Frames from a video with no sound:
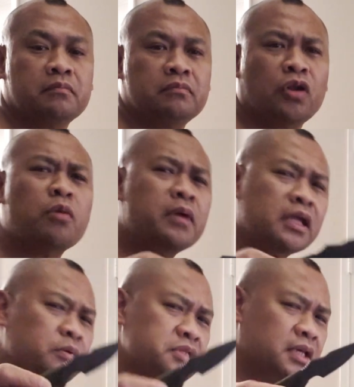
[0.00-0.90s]

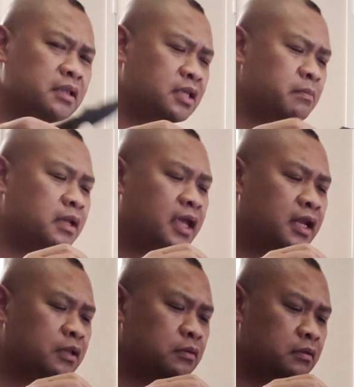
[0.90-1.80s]
Nobody was
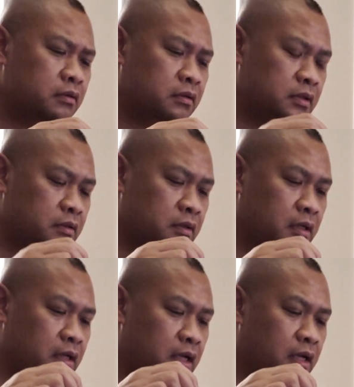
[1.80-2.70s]
intimidated
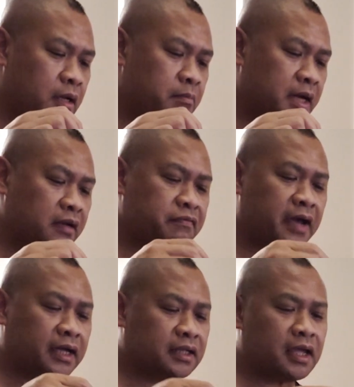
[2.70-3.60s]
by the
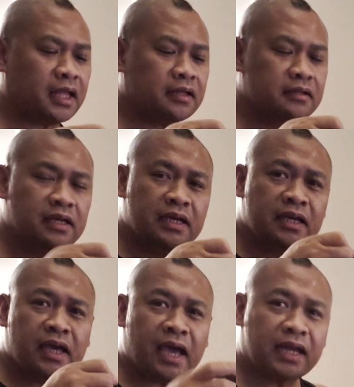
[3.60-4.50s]
fact that
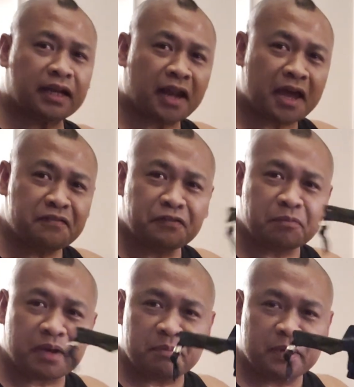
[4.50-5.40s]
I had a knife on
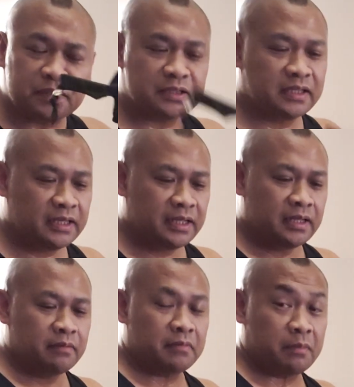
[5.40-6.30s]
my belt.
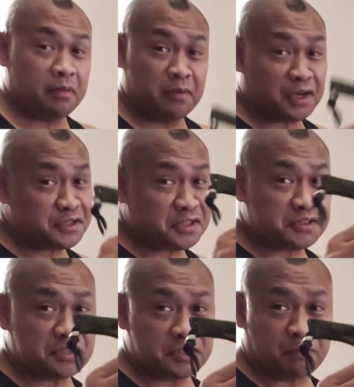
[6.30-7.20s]
Maybe because
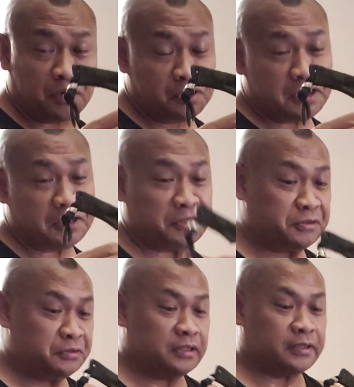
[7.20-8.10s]
it's small, I don't
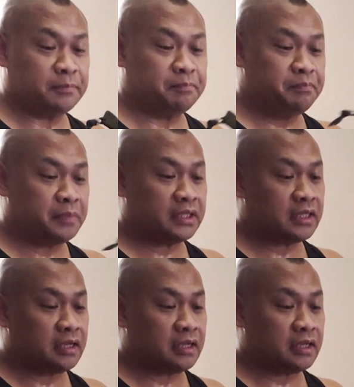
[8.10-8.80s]
know. But